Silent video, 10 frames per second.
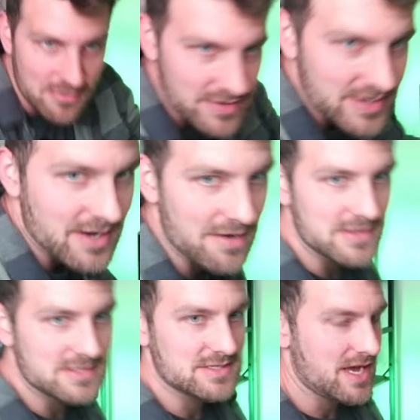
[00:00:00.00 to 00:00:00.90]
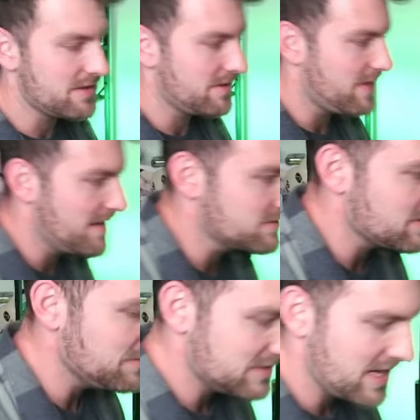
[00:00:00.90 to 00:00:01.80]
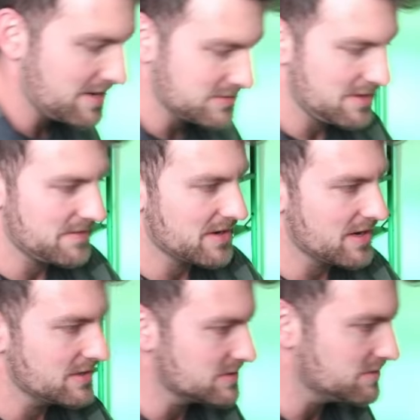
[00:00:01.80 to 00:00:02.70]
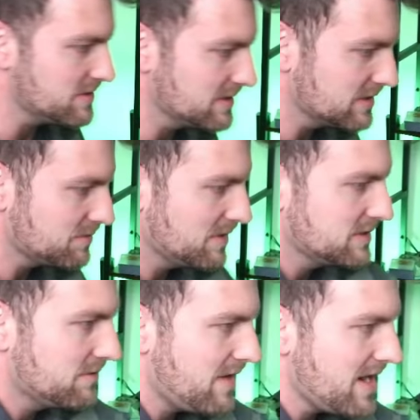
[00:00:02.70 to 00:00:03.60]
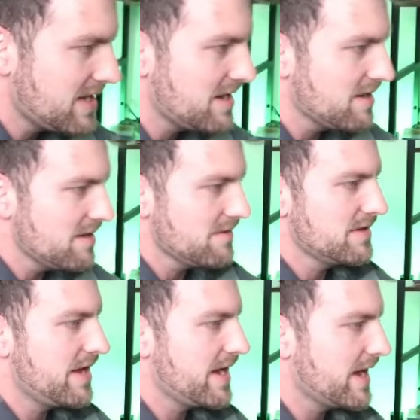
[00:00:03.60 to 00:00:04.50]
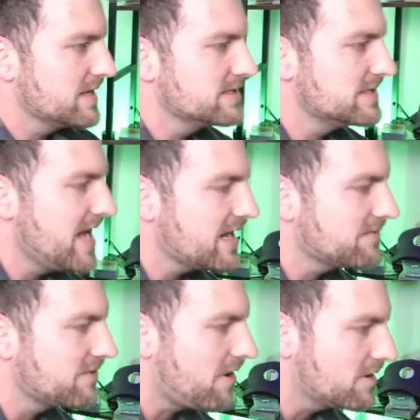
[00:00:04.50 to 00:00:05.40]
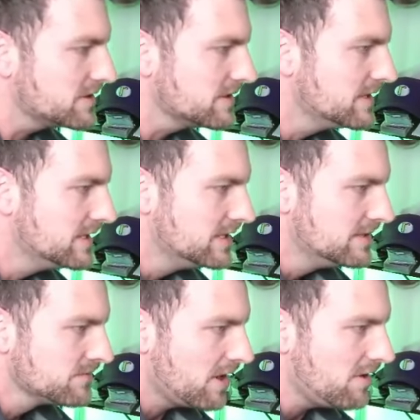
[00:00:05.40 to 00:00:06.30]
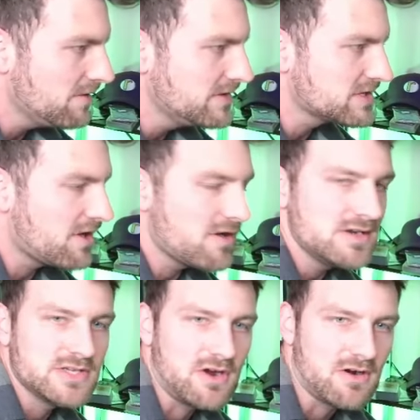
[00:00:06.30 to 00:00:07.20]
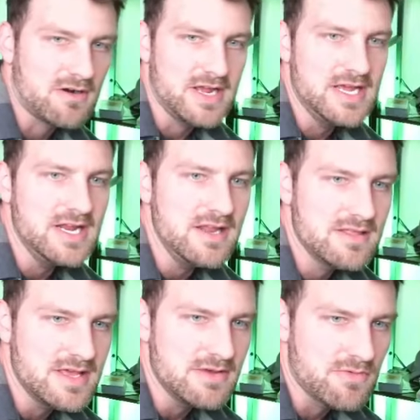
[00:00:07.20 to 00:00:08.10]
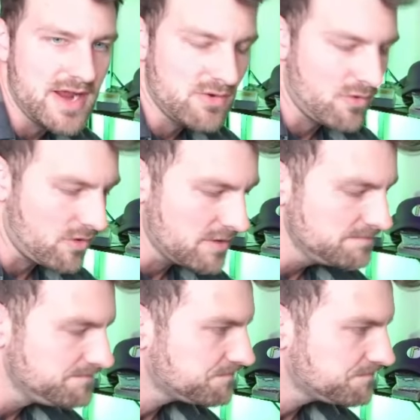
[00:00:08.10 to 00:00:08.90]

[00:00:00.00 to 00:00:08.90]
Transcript: over here. This is kind of the live stream setup, so I figured I'd just do things this way. So right here, I got a stack of cards. All of these cards are in the right order.